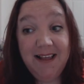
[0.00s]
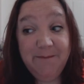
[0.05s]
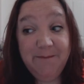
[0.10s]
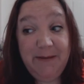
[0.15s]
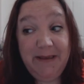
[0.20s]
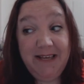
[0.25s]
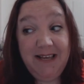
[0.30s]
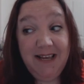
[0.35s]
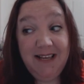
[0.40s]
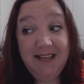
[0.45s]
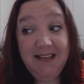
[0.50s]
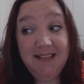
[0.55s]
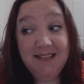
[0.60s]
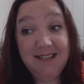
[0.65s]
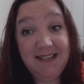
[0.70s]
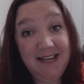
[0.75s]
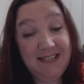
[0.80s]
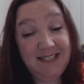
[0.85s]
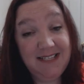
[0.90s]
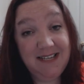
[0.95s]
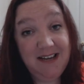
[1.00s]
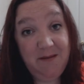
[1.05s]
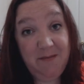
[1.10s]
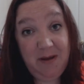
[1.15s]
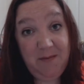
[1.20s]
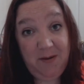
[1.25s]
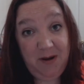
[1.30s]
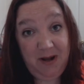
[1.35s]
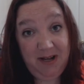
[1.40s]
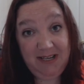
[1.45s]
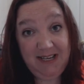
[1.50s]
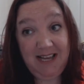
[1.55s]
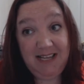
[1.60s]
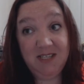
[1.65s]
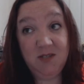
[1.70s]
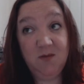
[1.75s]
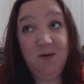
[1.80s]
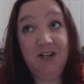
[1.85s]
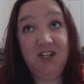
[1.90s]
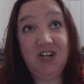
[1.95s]
because next time I
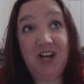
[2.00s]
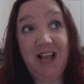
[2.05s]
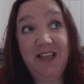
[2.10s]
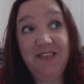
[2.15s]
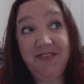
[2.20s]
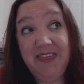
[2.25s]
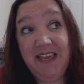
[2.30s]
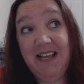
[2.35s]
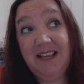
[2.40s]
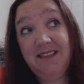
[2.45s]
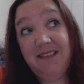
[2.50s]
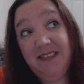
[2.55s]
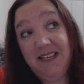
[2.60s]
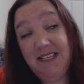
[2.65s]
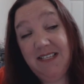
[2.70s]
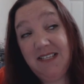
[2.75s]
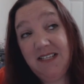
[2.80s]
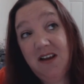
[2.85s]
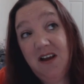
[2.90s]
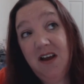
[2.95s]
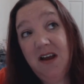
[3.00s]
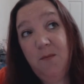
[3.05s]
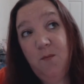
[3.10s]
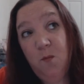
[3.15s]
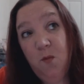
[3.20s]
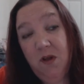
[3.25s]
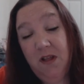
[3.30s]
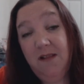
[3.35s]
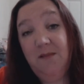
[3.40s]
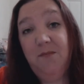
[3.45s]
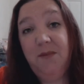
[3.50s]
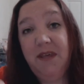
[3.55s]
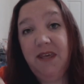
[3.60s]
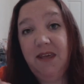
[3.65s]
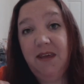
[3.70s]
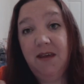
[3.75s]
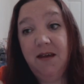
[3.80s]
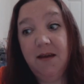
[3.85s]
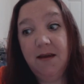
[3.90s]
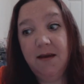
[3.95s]
podcast, which I think this time will
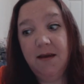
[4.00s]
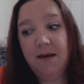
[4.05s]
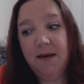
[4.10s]
be